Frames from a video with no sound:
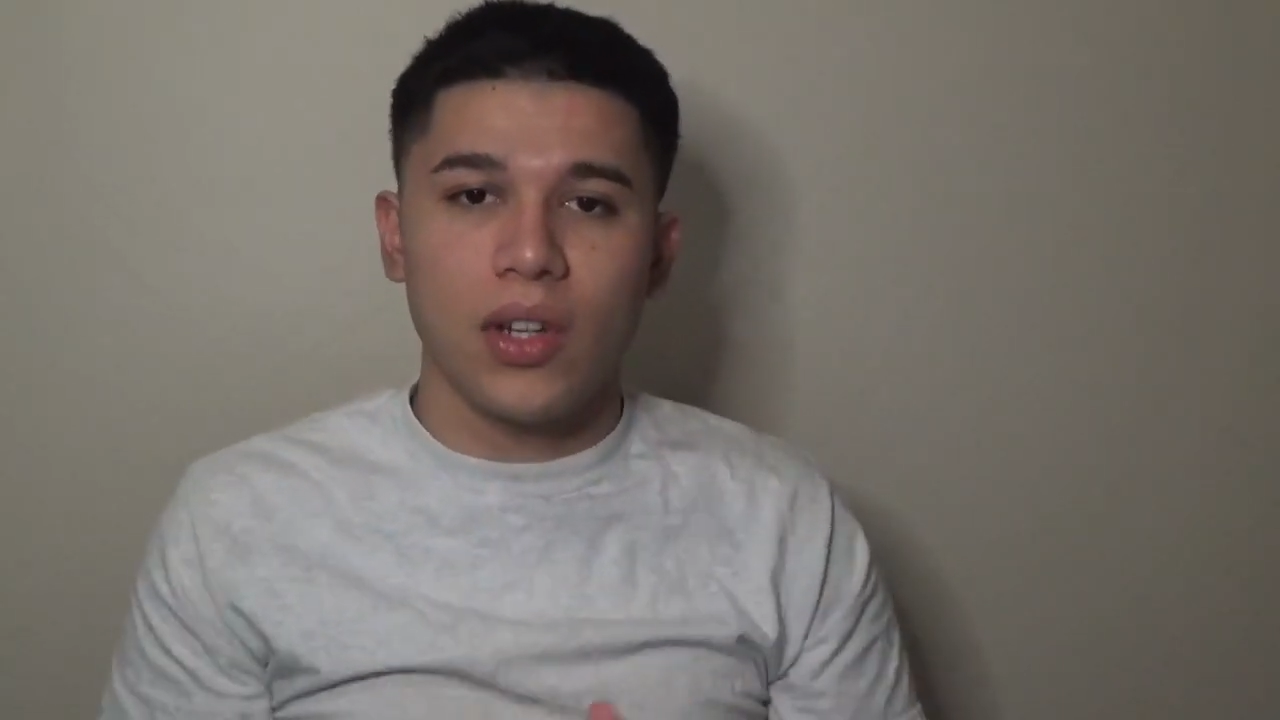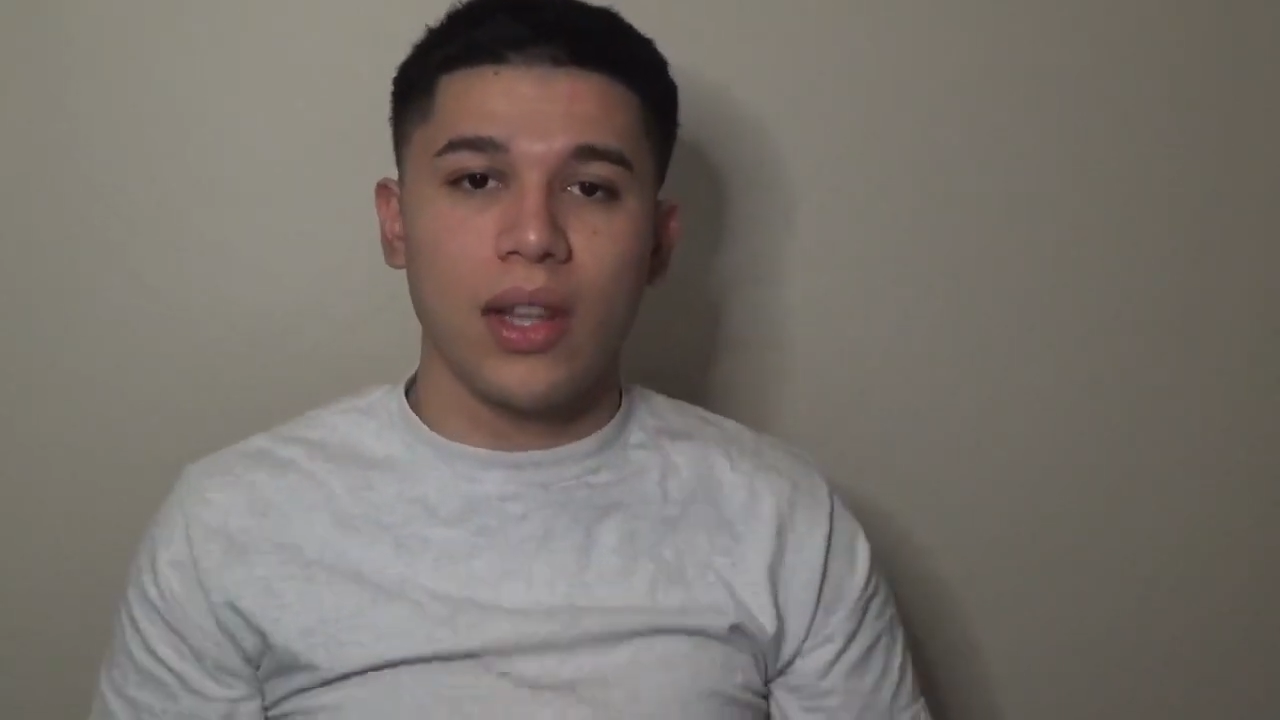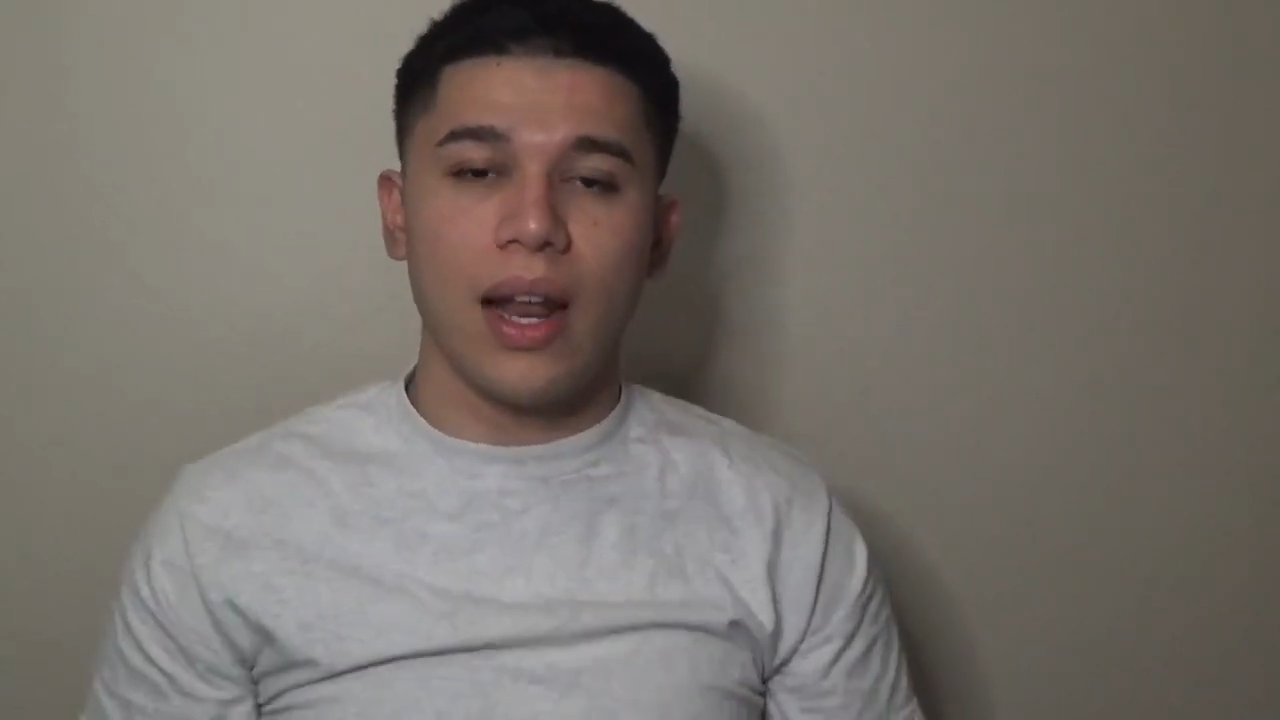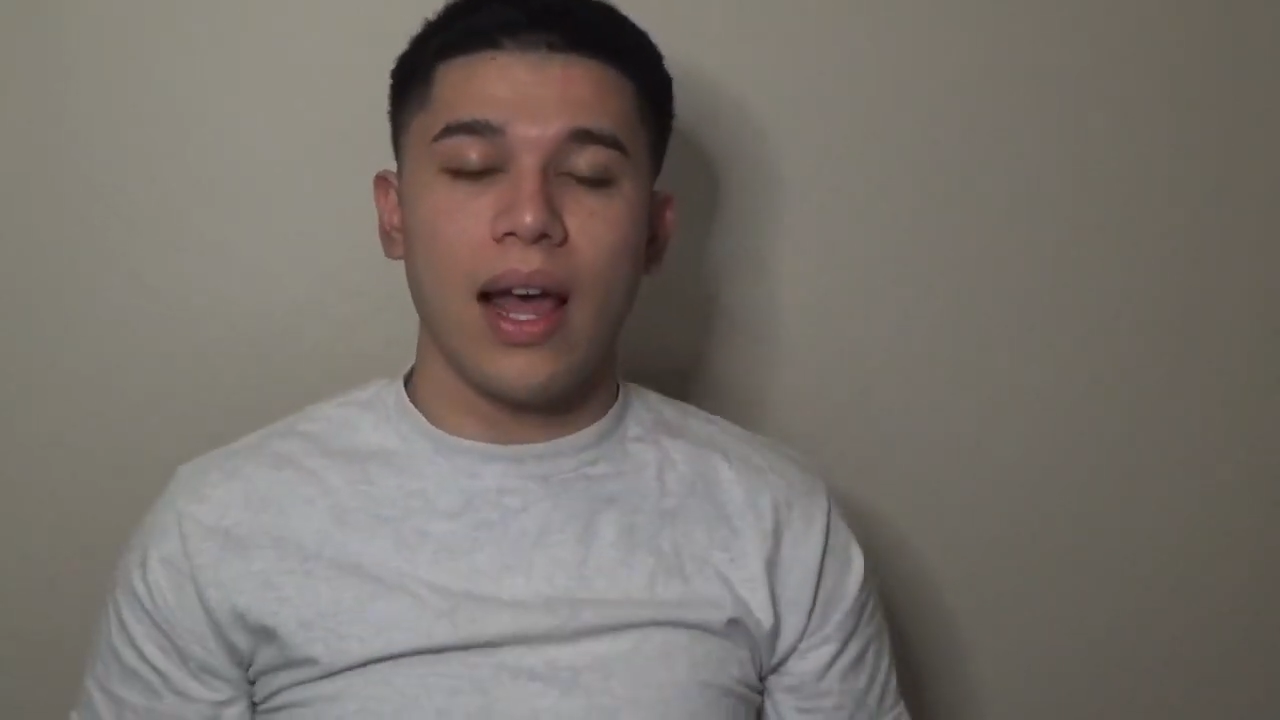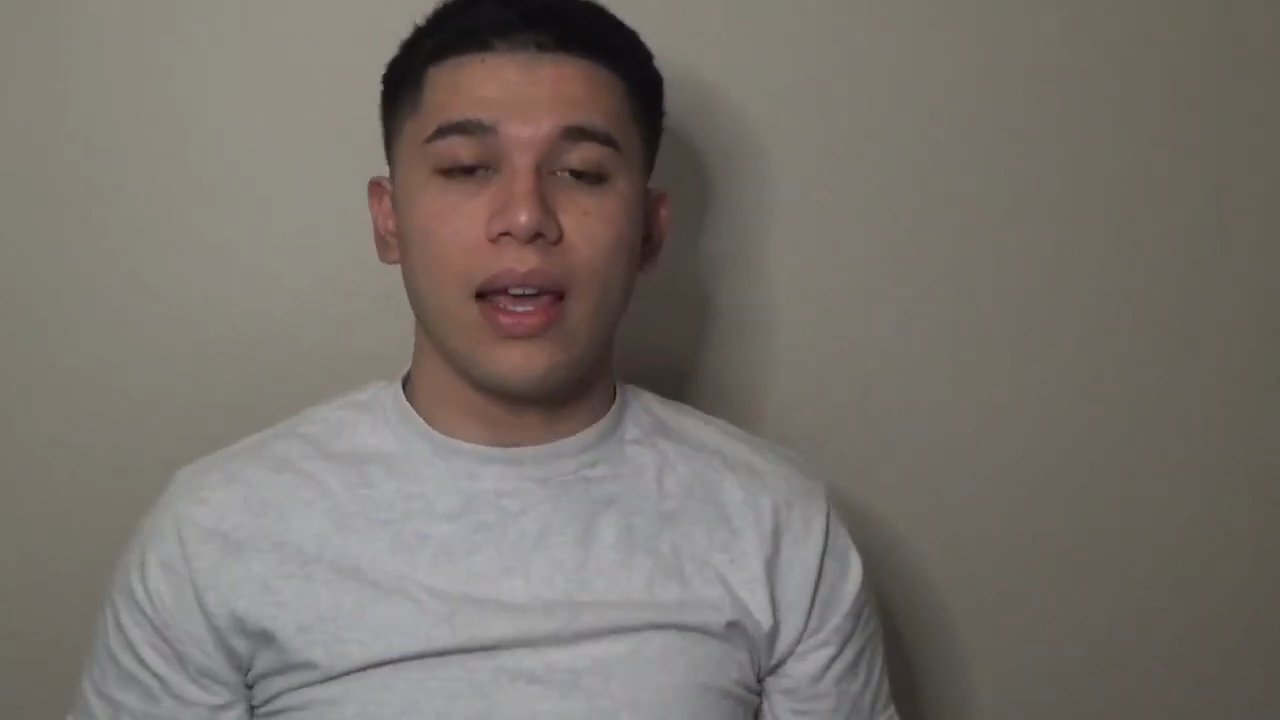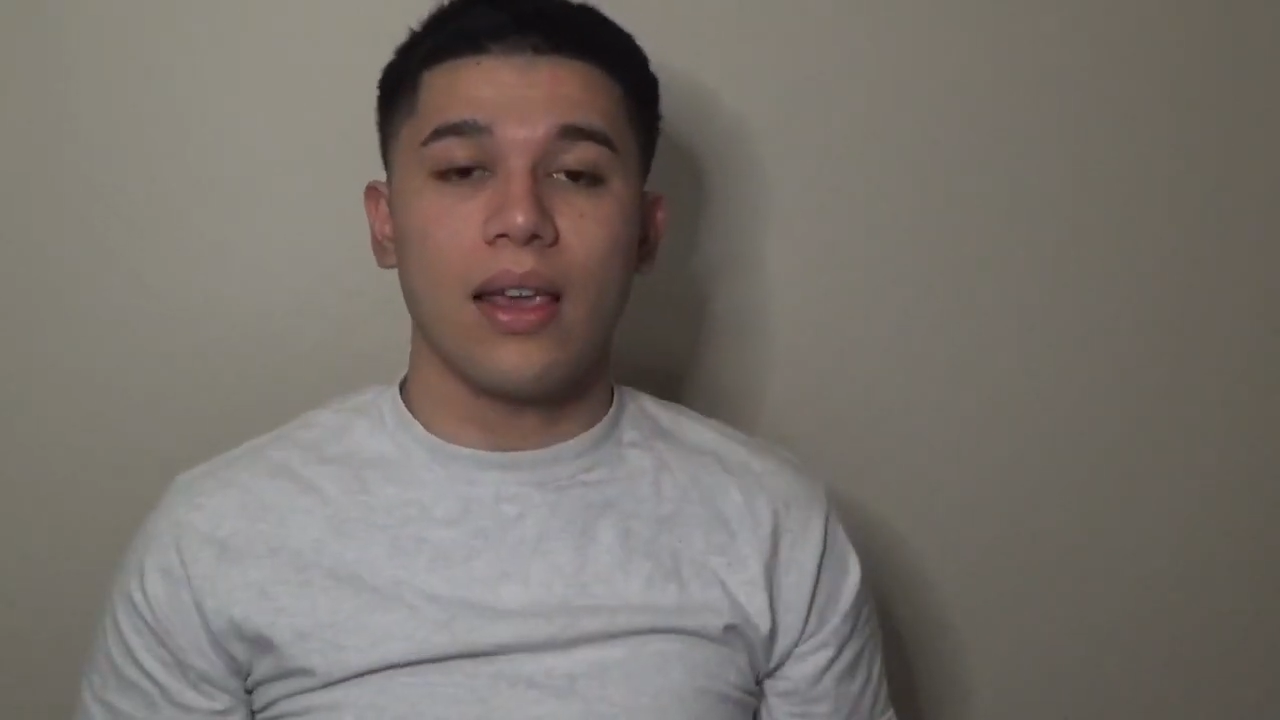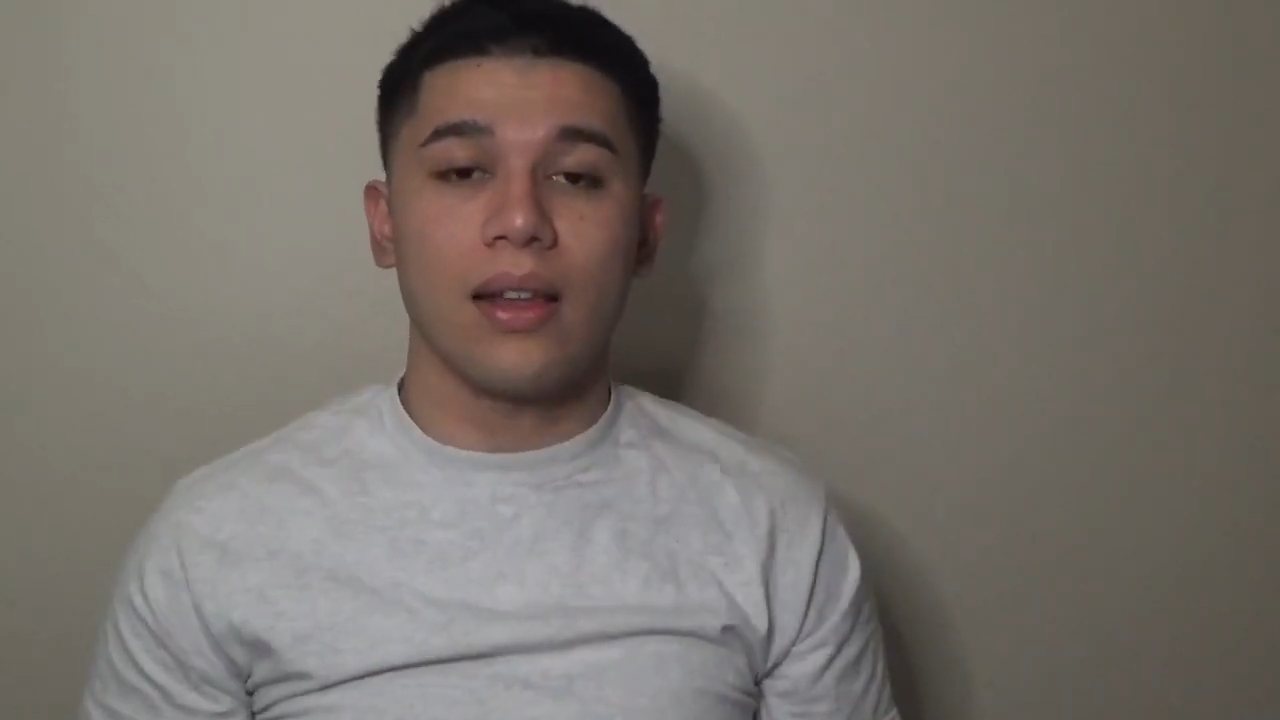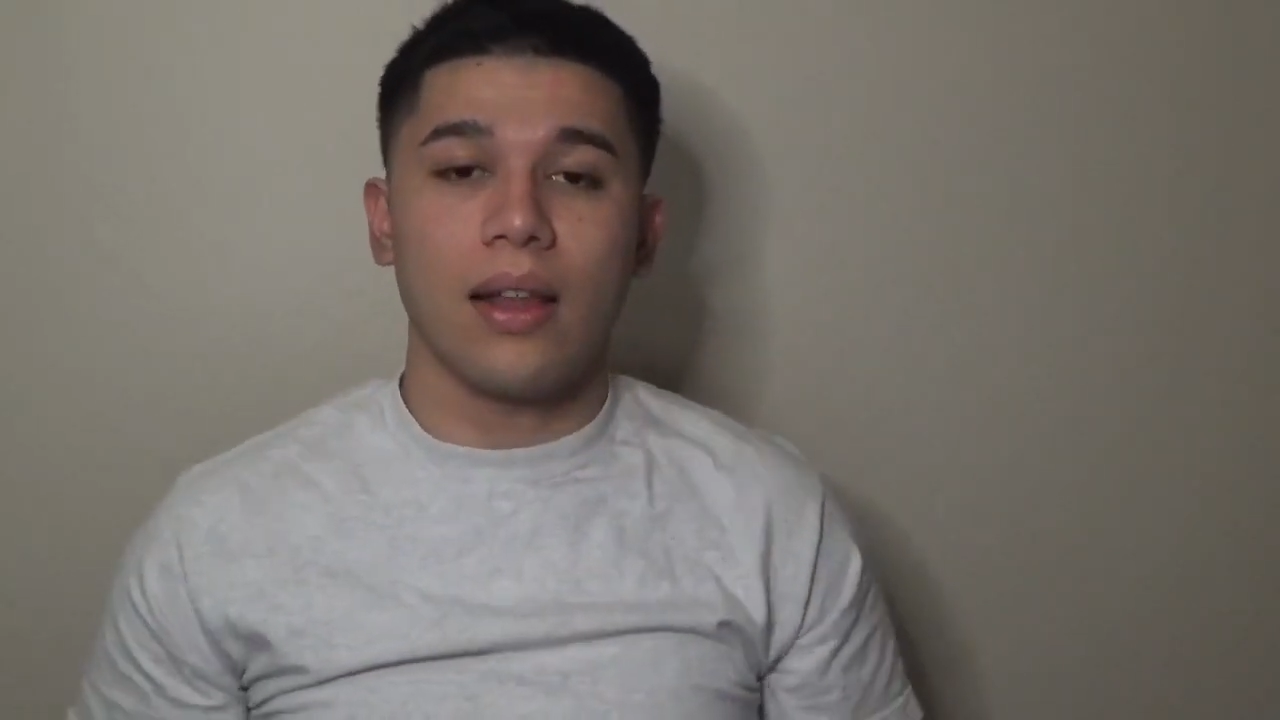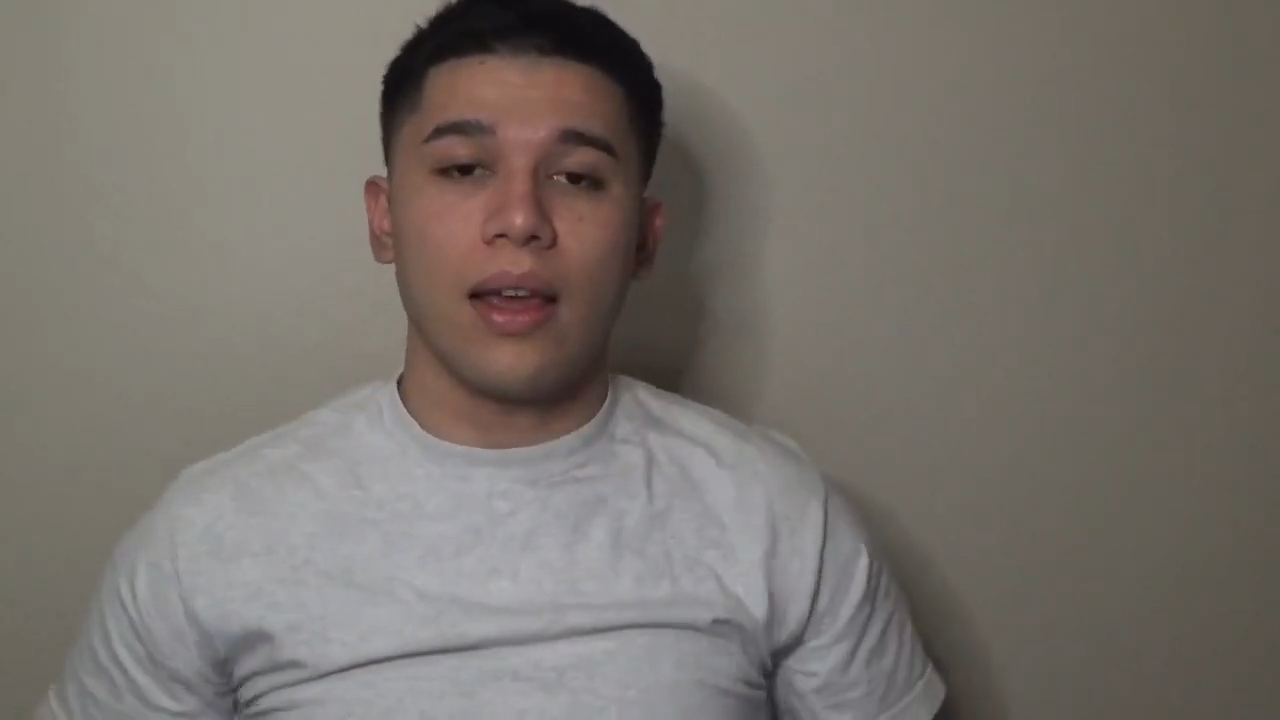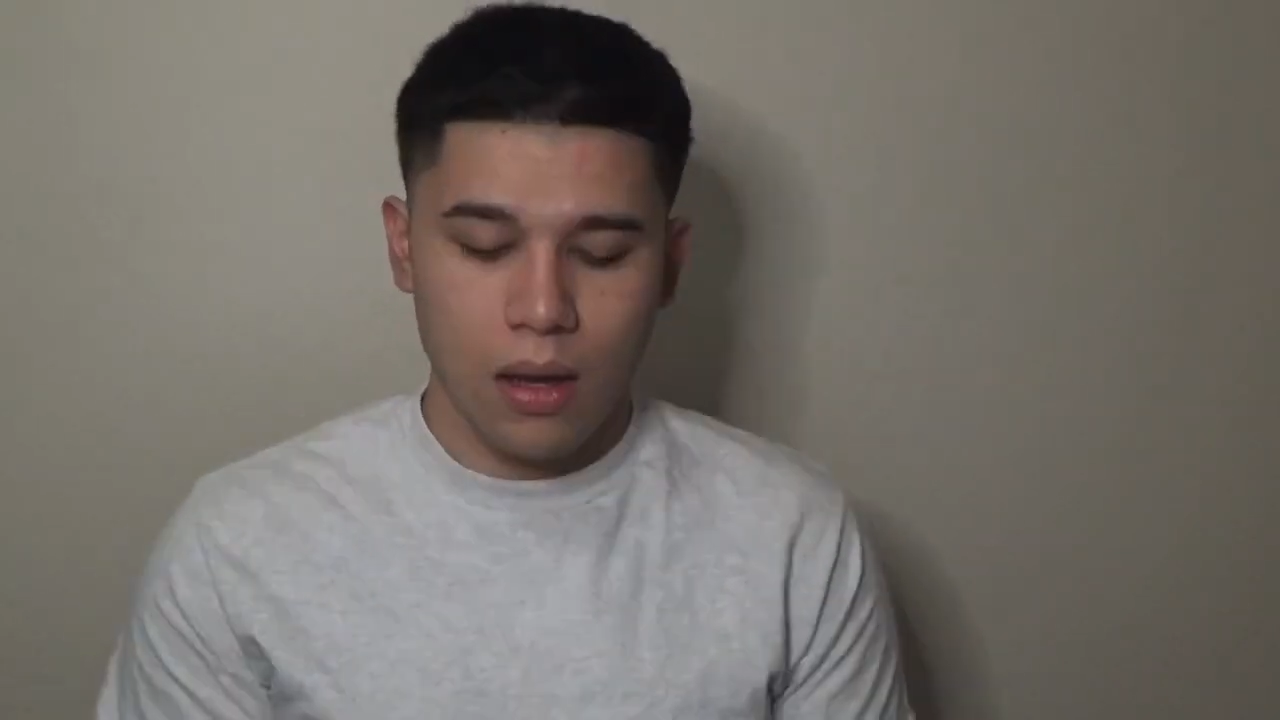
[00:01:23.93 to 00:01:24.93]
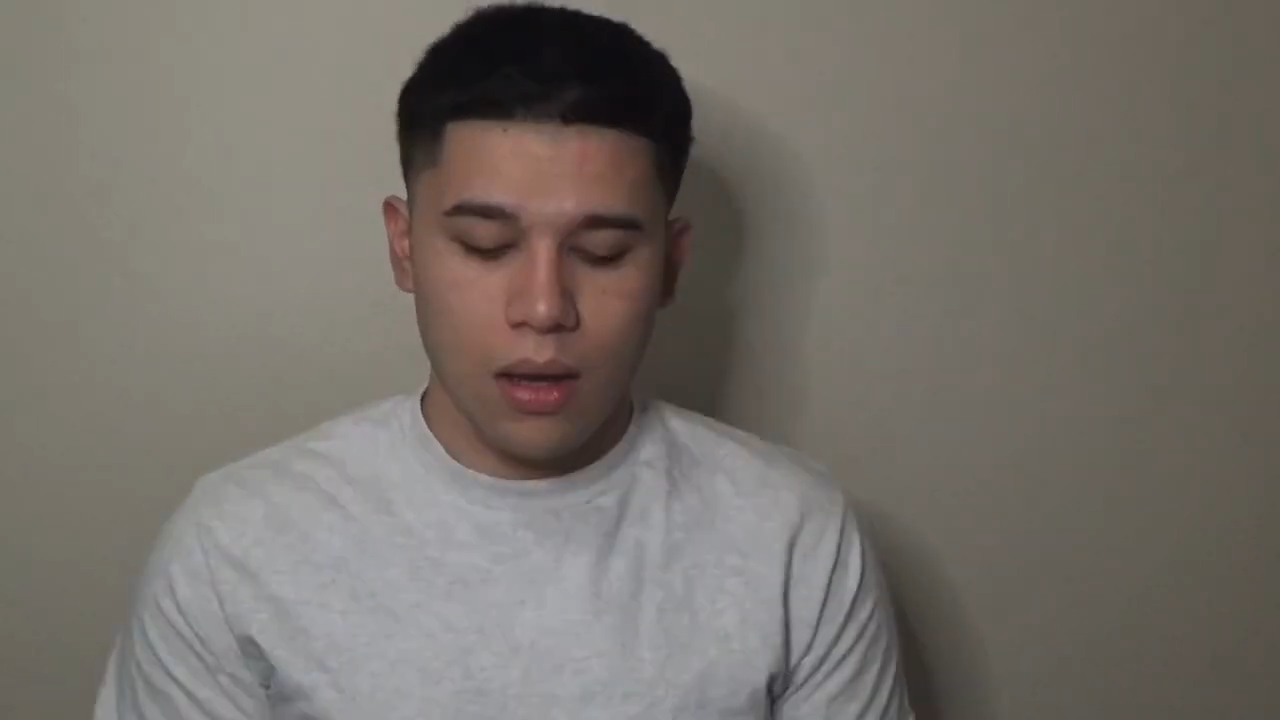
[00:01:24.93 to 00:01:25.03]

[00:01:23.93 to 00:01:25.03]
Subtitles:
that I can like